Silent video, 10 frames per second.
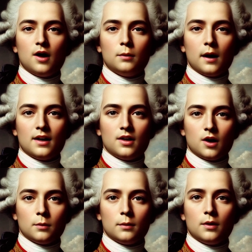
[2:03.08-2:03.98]

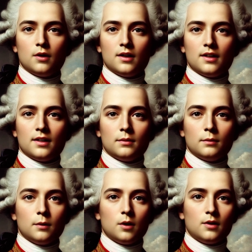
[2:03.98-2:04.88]
companionship in mistresses,
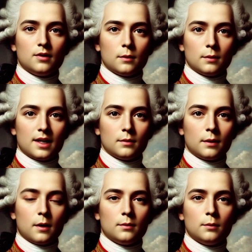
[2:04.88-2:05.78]
most famously
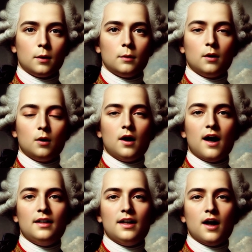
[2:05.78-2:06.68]
Madame de Pompadour
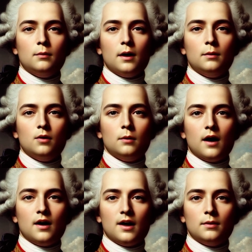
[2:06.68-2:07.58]
and later Madame du
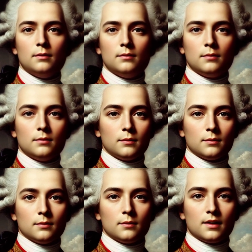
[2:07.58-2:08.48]
Barry.
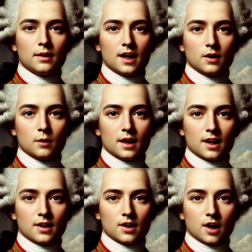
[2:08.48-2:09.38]
These
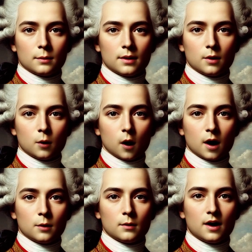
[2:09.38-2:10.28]
relationships,
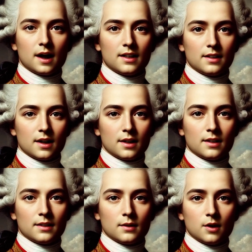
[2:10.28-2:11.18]
while providing
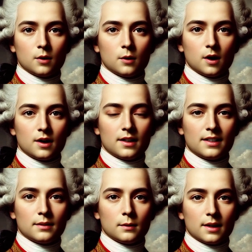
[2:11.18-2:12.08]
solace, drew
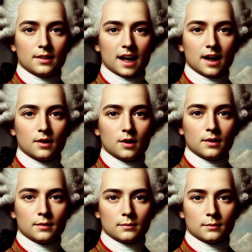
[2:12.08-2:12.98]
criticism and scandal.